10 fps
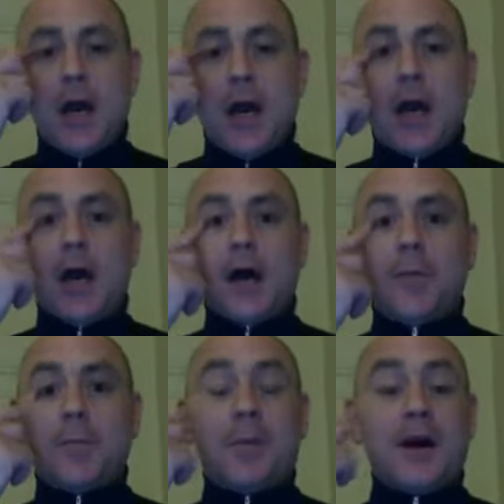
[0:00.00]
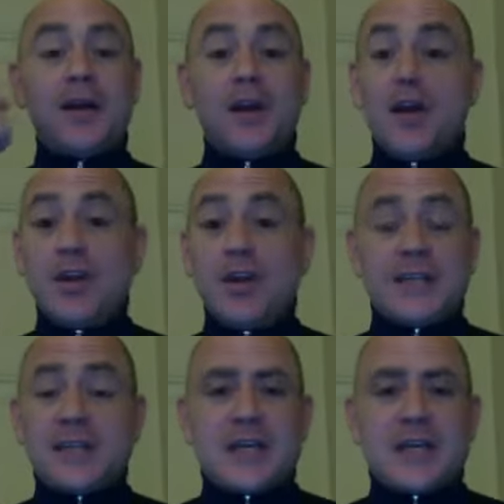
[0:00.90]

But it